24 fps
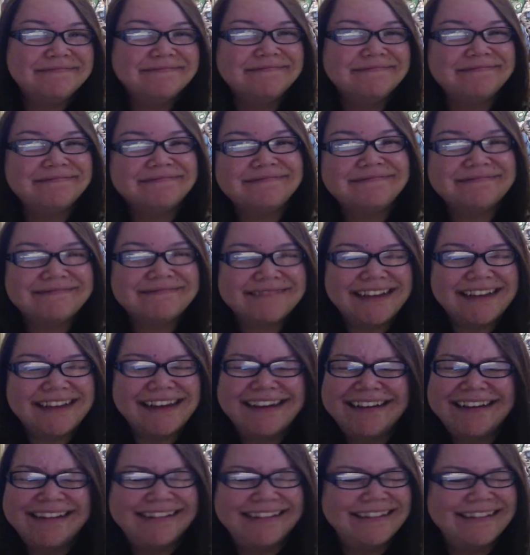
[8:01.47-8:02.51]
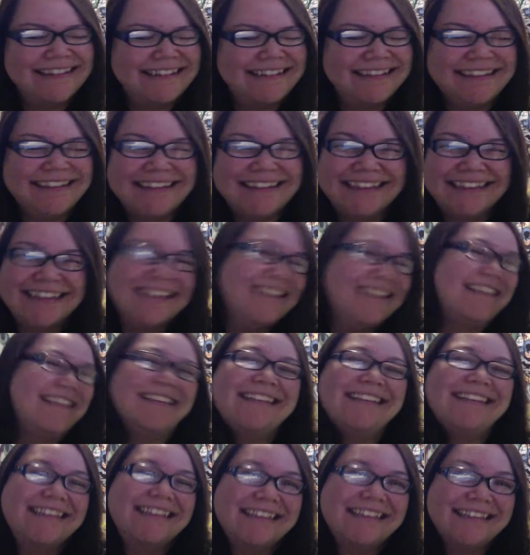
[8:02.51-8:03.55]

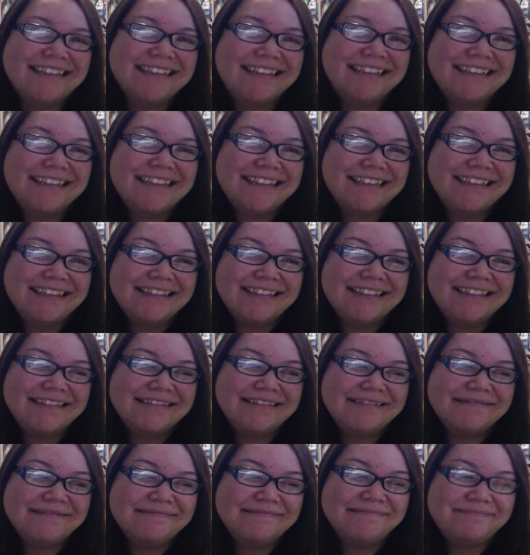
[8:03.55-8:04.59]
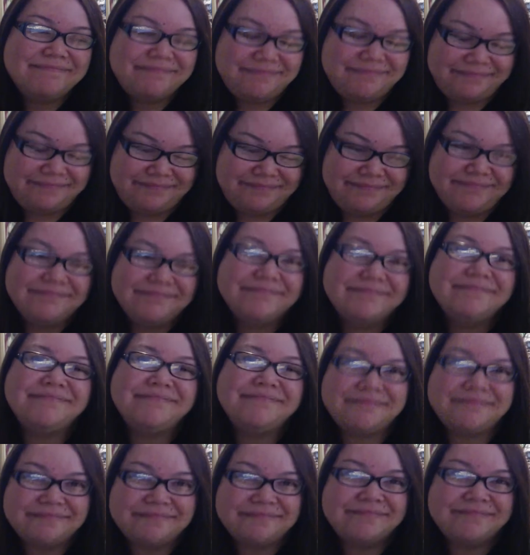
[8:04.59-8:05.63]

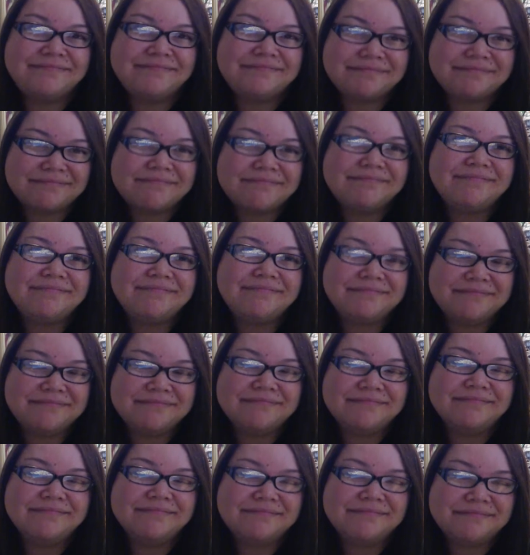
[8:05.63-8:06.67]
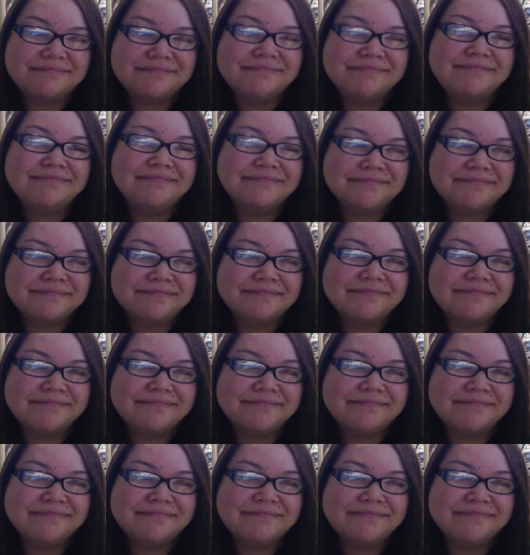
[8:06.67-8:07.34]
The person shown says nothing.